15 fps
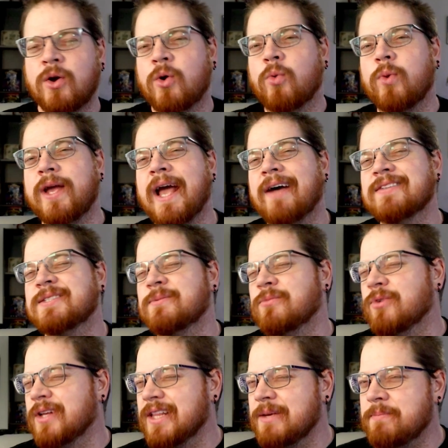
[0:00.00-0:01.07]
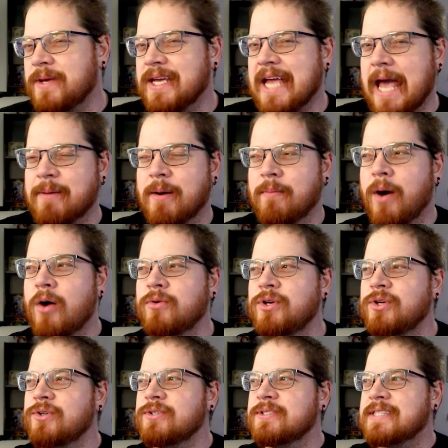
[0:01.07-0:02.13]
We have some really big MMO
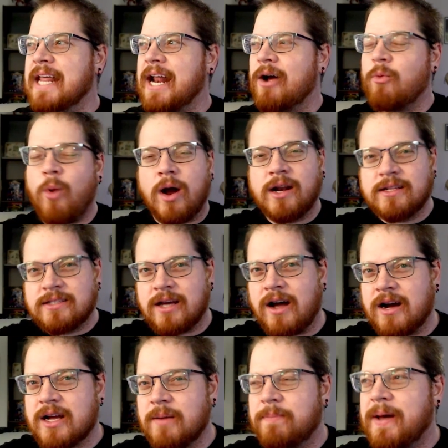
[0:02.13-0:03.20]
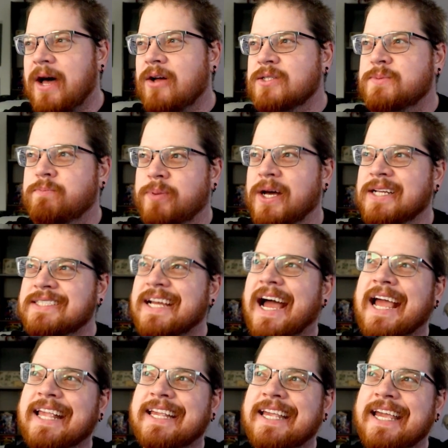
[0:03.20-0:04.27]
news that I want to talk about, but
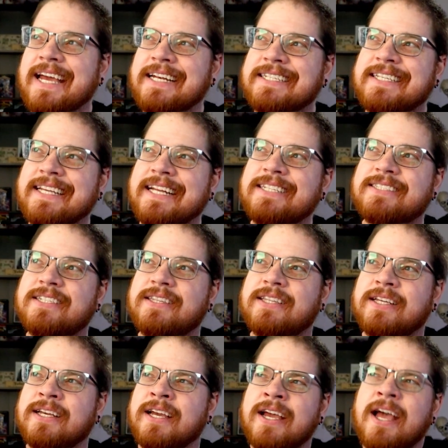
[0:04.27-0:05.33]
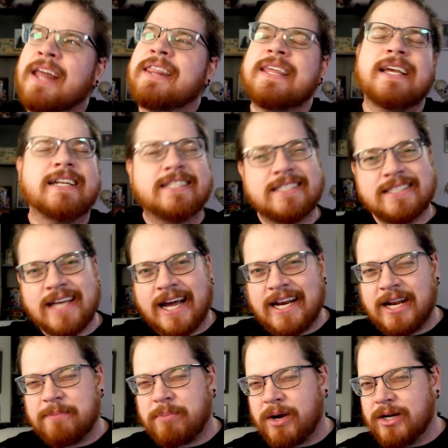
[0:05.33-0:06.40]
I can't get to the
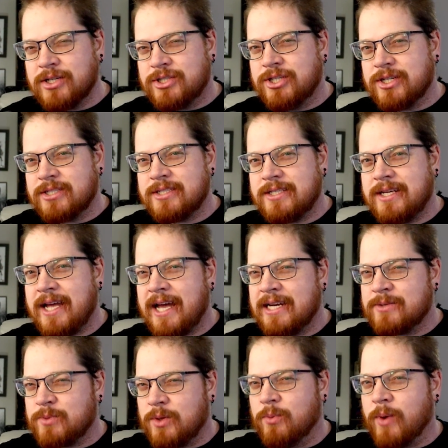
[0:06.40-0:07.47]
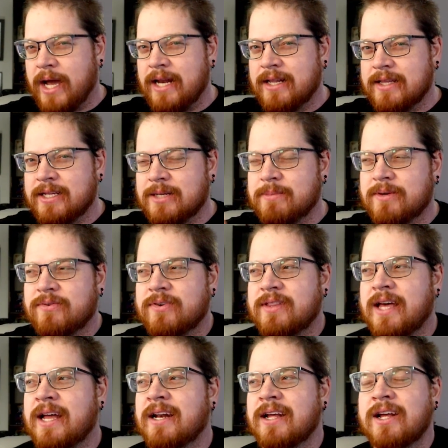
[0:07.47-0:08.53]
excited part just yet. We'll wait a little bit for
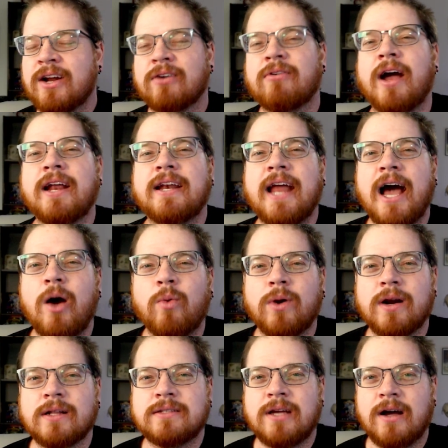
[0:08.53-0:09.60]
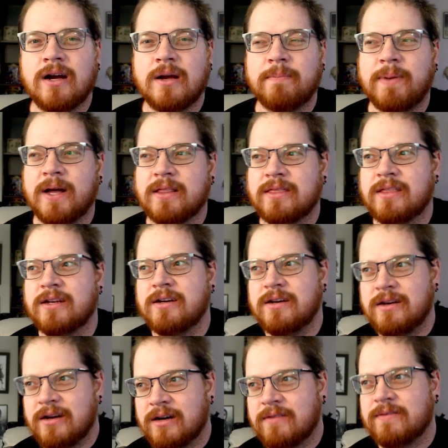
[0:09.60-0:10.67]
that. Right now, we're going to talk about the
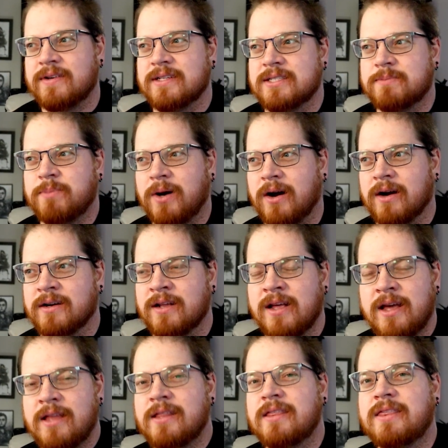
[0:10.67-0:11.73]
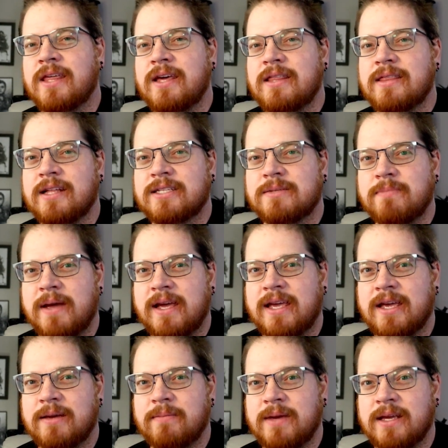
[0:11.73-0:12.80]
nervous part, the thing that's
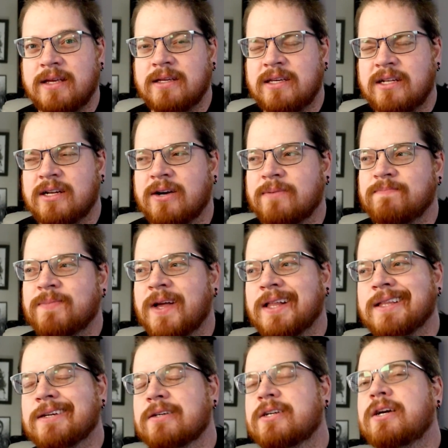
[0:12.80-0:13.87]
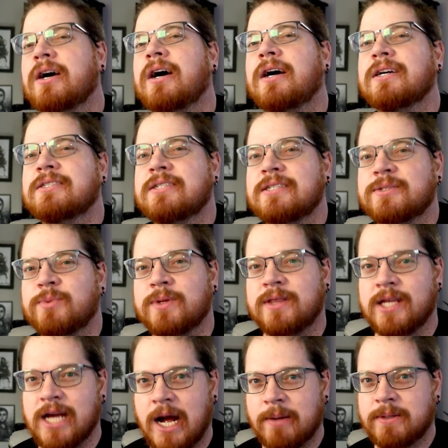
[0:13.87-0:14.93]
making me, a little cautious with
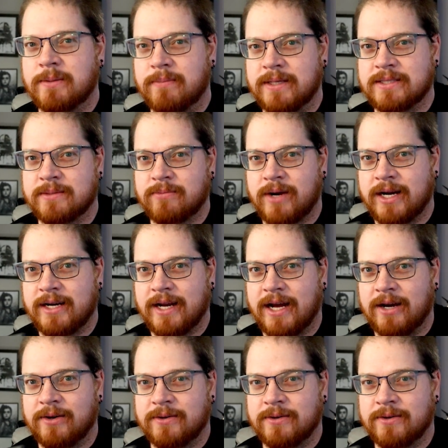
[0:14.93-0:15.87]
the optimism right now.